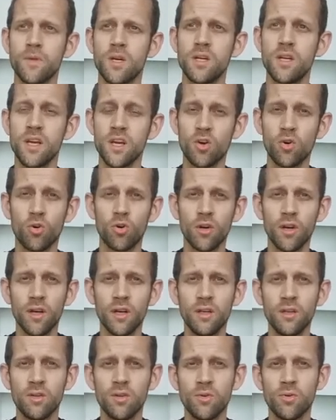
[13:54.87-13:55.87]
Nick
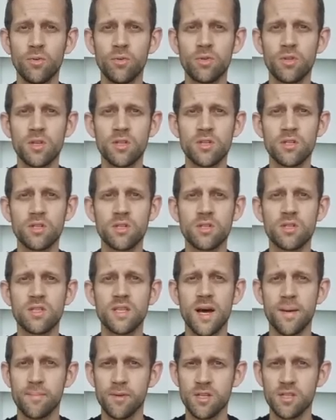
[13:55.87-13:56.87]
Ortner, who does
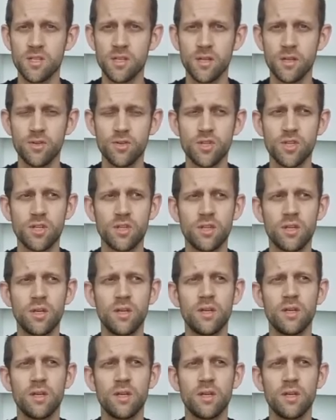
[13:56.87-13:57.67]
Tapping Solution.